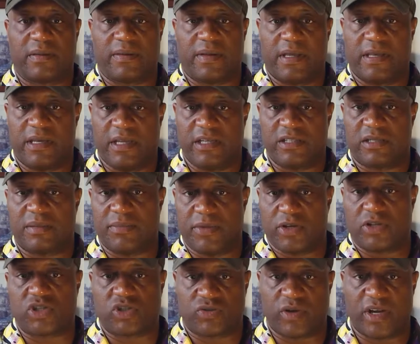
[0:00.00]
in these
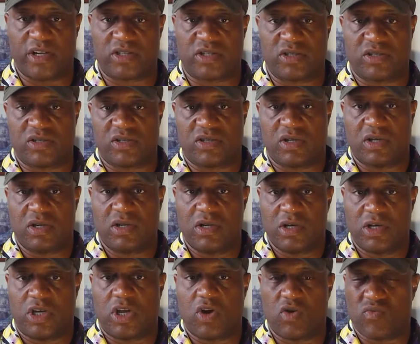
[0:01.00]
administrations
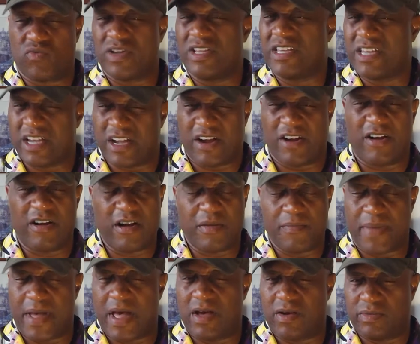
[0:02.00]
don't really care
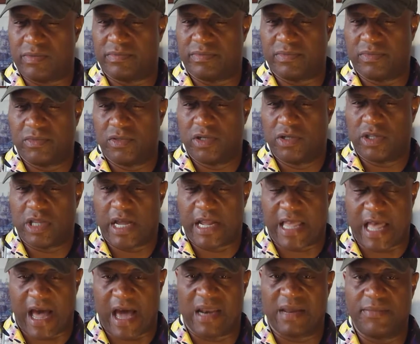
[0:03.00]
about the
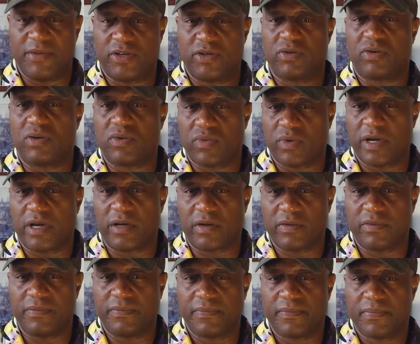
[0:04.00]
economy doing
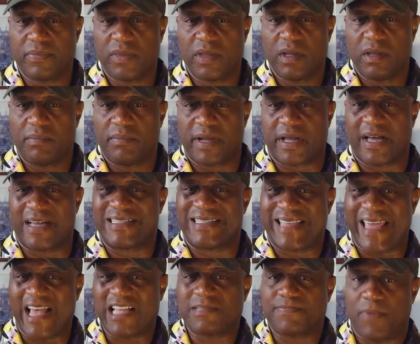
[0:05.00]
well because
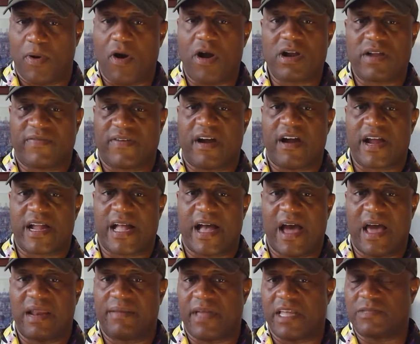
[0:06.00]
that's part of our
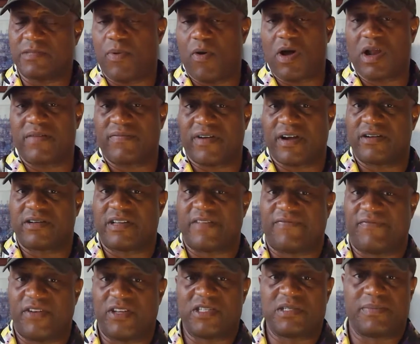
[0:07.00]
economy. That's part of our
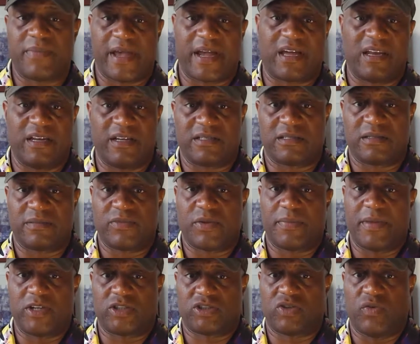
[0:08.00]
defense mechanism to
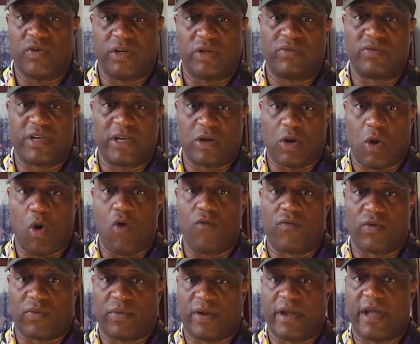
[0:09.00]
make sure we don't get
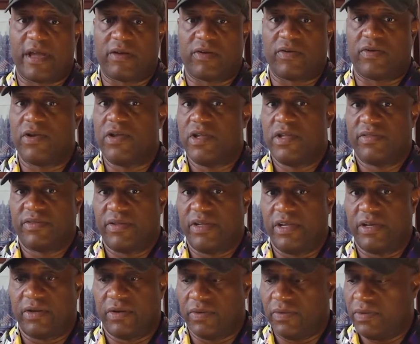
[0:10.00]
overran or,
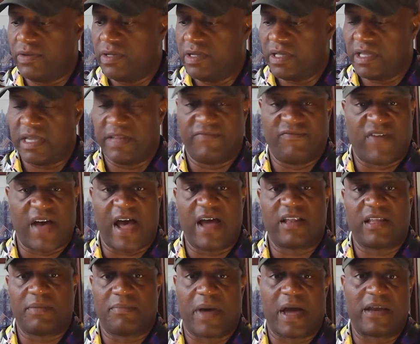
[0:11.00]
get
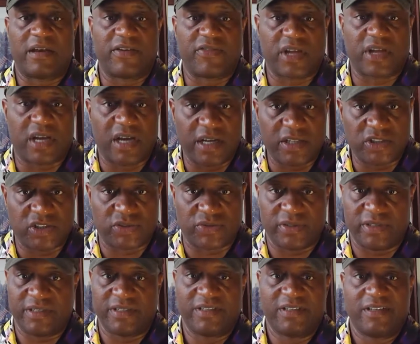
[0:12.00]
violated by another
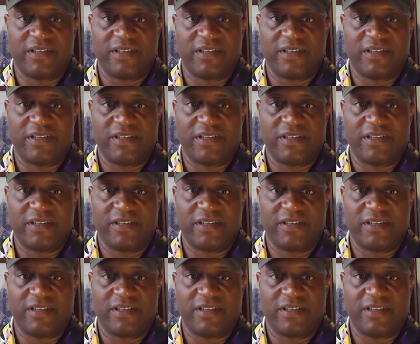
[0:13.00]
country.